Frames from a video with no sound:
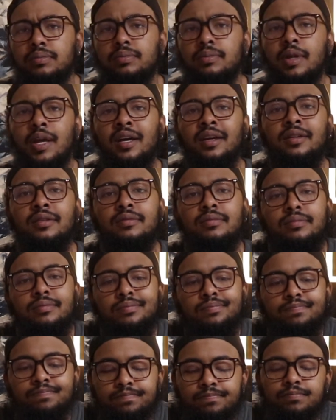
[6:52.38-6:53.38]
like,
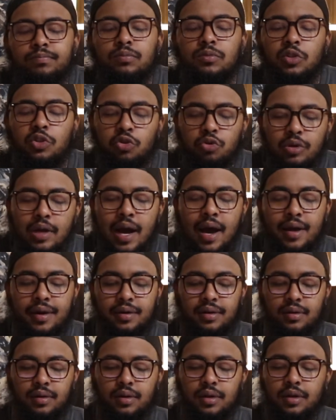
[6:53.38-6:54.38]
you got
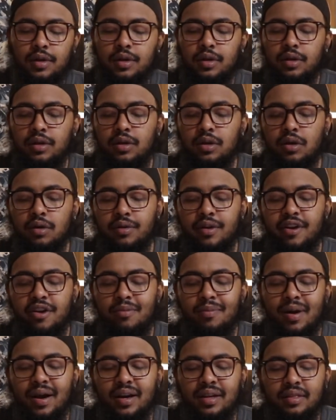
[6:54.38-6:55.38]
it. You know,
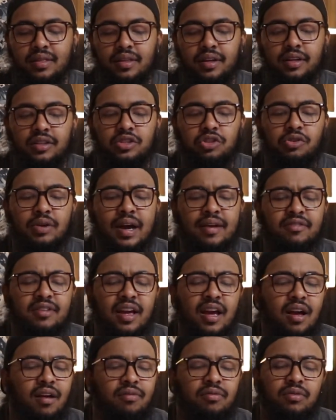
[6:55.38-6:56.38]
everybody thinks you have
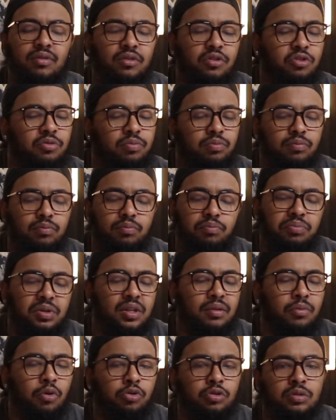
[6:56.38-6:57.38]
to you be
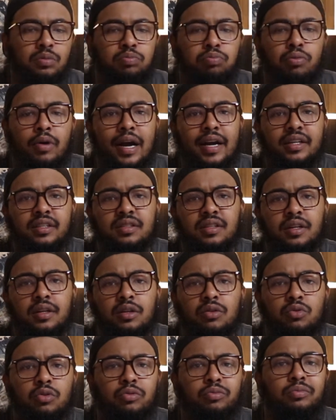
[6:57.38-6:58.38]
the most brightest thing in
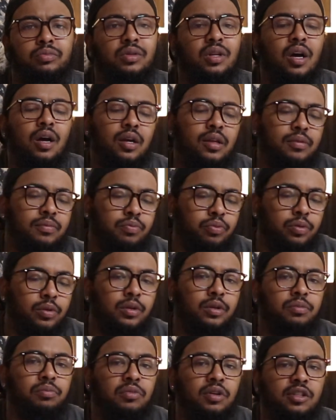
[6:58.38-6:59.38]
the room. Nah,
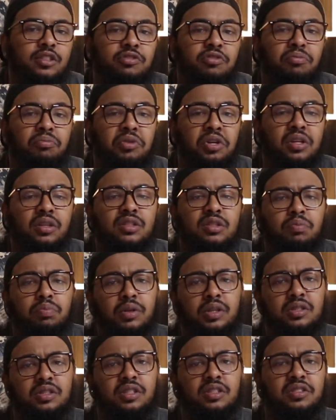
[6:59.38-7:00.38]
pretty much for me,
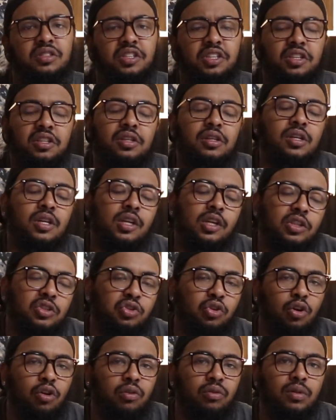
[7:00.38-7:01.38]
simplicity is key.
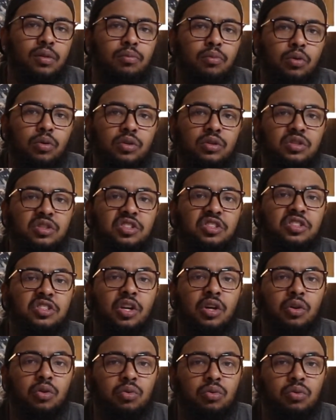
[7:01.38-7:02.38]
So the more
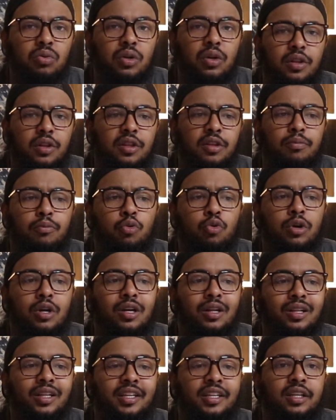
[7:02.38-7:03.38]
subtle, the more
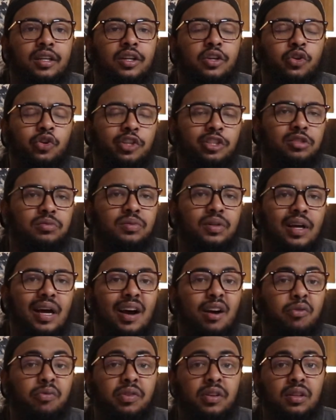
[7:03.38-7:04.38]
clean, crisp the
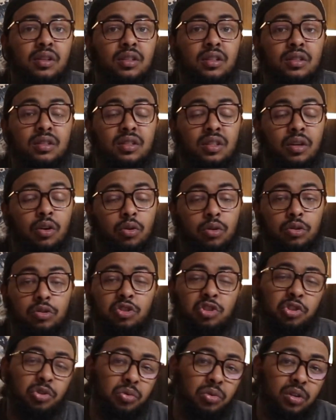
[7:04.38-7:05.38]
outfit looks or the
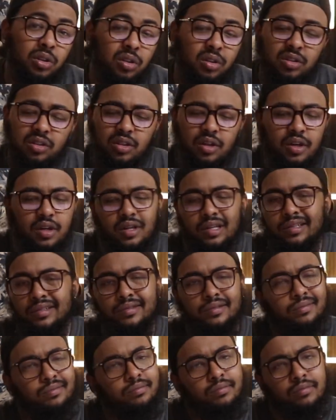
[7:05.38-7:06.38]
shoe looks,
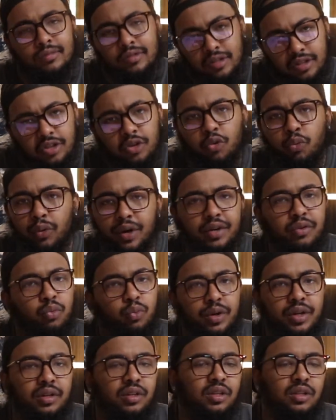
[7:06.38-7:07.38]
you
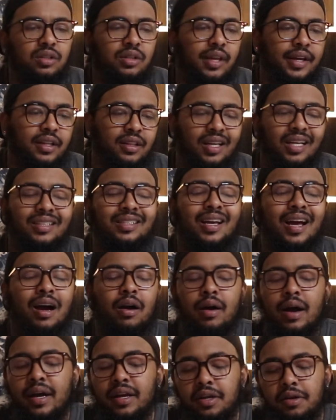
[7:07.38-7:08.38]
win-win. It's like, that's how
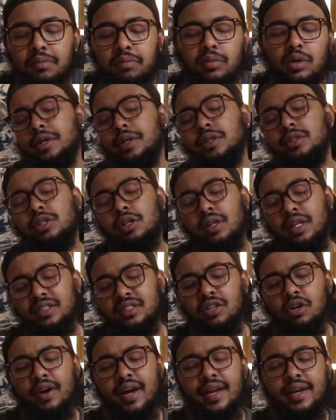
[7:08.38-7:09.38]
I am. So let's
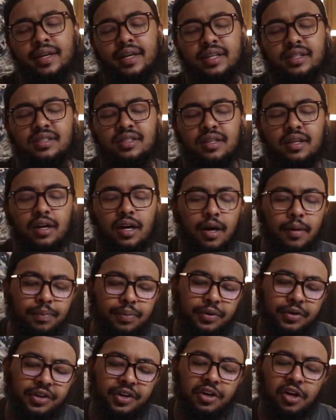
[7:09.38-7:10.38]
go ahead and get to the
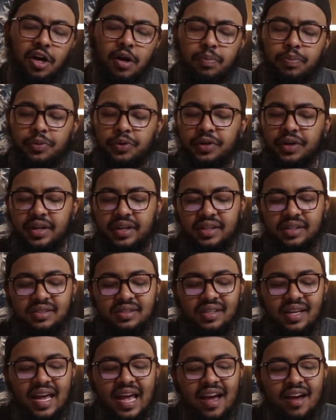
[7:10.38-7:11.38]
upper. Your upper
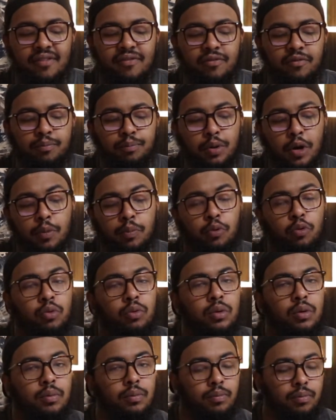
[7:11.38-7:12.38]
have
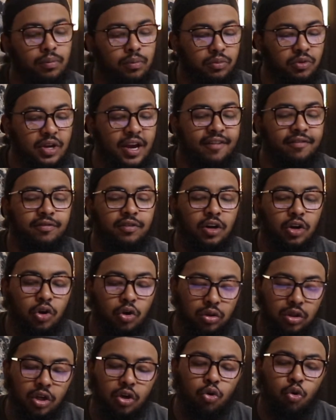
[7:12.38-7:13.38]
purple. You
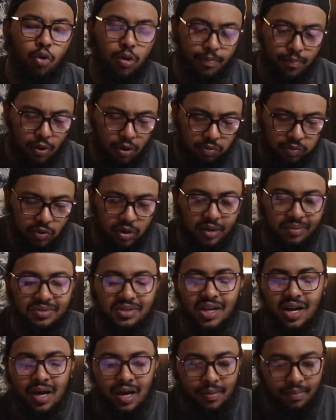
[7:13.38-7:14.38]
have the core purple up
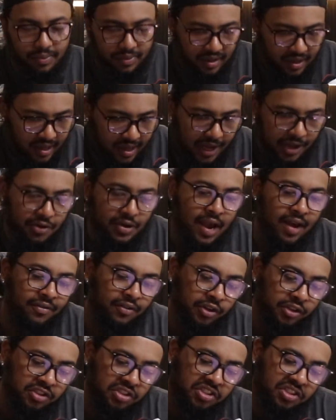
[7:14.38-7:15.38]
top, and you have
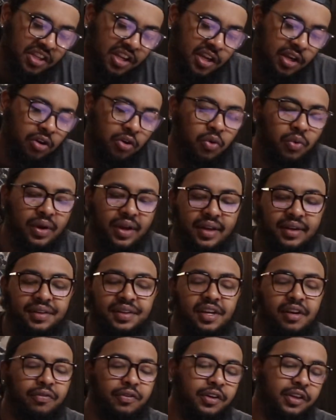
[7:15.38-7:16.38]
your sail in
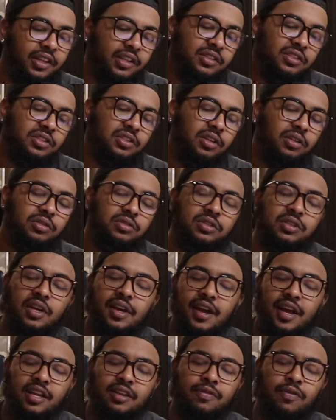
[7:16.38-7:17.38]
different inserts
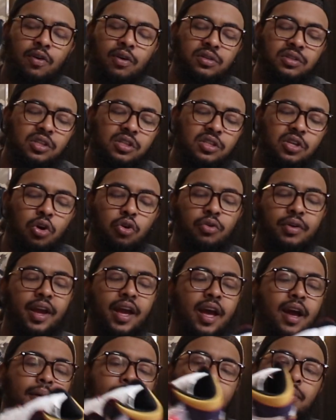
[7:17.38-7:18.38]
as far as the toe
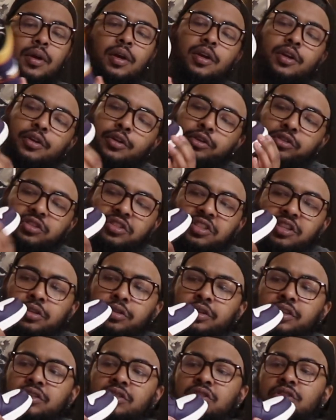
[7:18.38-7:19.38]
cap, your
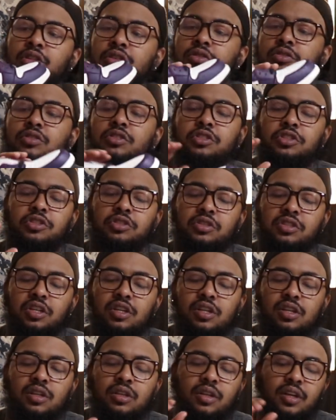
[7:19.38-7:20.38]
center insert, your
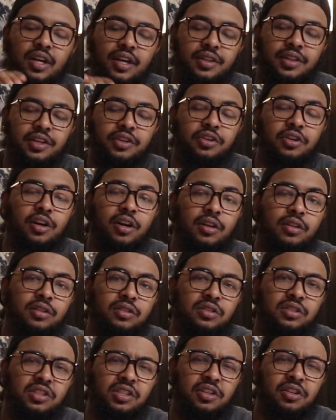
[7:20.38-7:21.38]
tongue, and then your
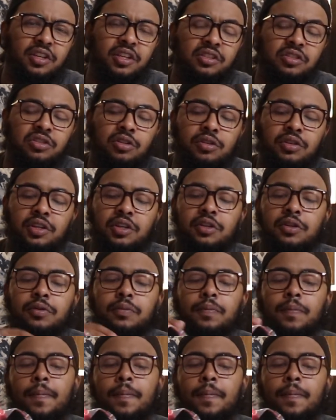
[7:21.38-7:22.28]
other center insert here.